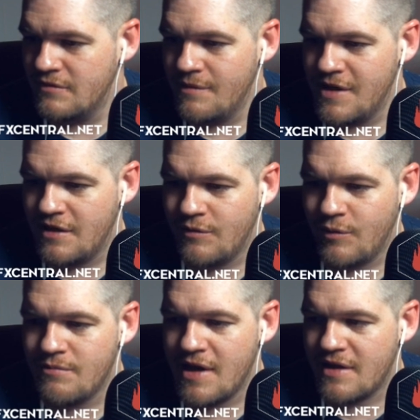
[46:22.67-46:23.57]
I mean,
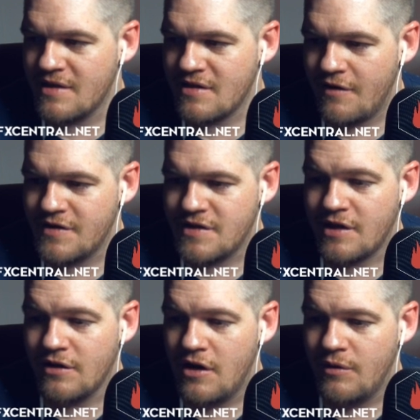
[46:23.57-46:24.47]
we'd make this
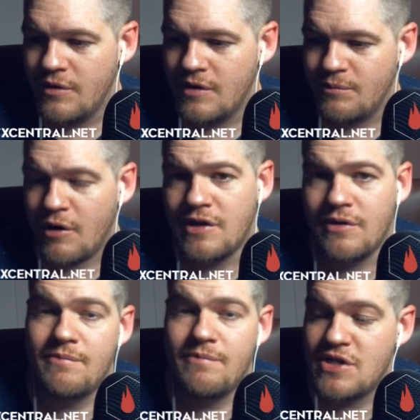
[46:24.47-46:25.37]
obviously glow and probably
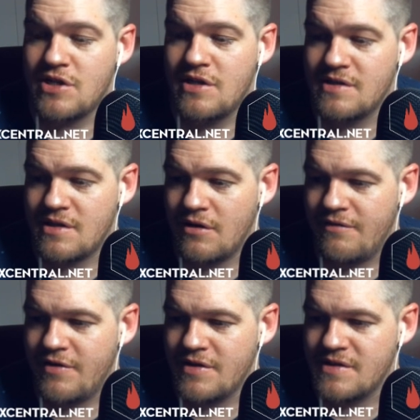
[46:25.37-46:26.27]
doing emissions and all
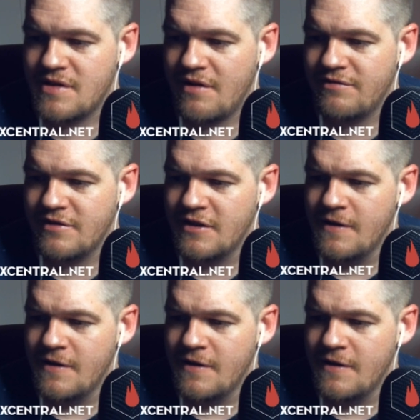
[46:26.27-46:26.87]
that fun stuff.